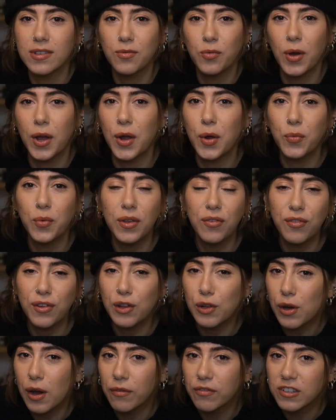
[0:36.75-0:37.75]
where we
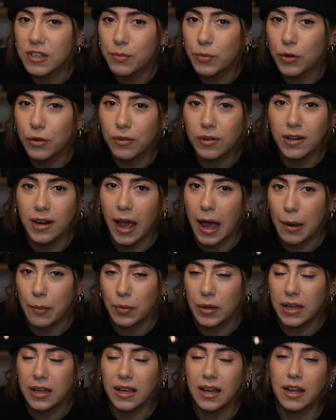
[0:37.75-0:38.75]
feel comfortable and
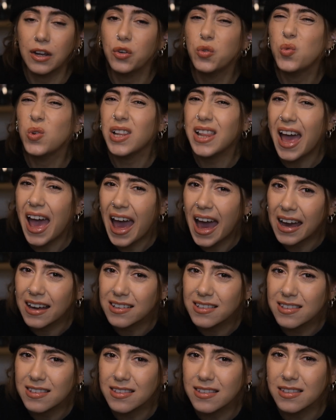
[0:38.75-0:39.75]
happy and
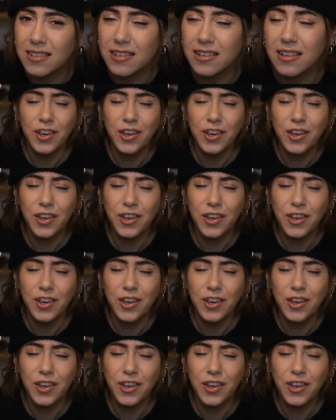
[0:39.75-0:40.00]
relaxed.